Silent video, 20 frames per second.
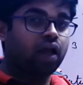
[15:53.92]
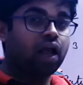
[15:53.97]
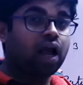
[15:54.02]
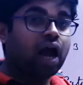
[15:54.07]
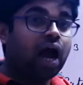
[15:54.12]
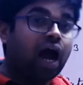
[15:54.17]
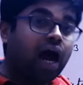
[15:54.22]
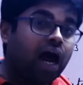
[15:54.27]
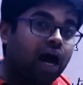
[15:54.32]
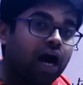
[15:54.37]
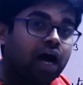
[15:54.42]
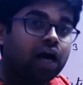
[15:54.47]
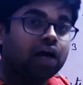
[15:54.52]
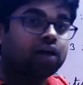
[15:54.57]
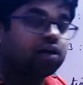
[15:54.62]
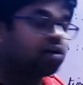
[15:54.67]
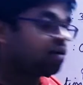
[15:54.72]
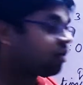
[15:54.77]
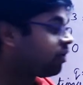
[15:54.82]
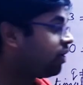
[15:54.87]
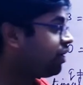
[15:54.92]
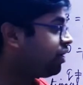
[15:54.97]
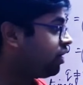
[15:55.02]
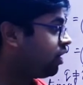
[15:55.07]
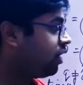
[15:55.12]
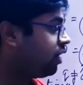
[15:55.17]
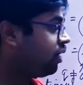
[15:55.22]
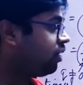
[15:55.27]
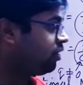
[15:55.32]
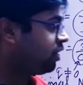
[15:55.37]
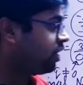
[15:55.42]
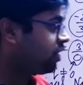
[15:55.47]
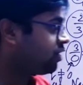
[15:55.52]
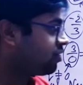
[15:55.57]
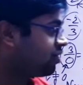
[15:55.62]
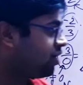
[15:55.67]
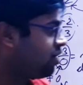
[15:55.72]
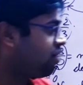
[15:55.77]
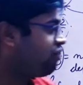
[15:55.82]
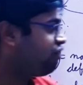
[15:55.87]
Are written, there is
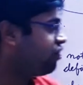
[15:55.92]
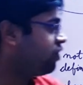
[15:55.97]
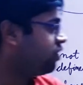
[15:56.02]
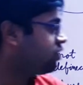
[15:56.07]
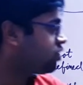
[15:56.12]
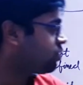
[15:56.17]
a difference